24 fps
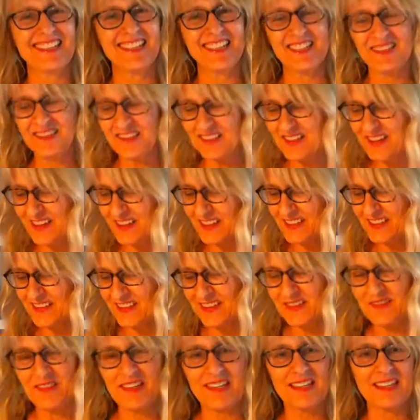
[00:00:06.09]
Ego and Heart,
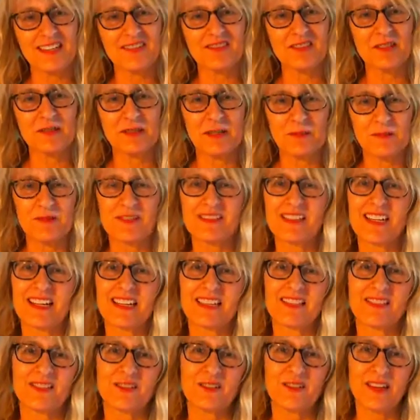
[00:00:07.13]
for the week of September
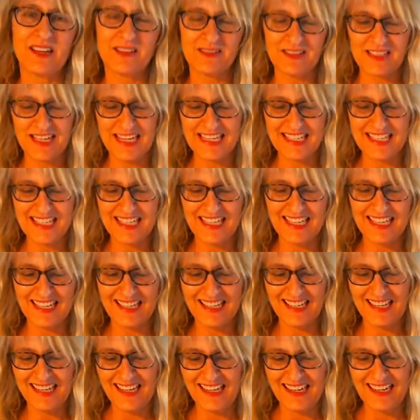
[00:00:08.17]
2nd, 2018.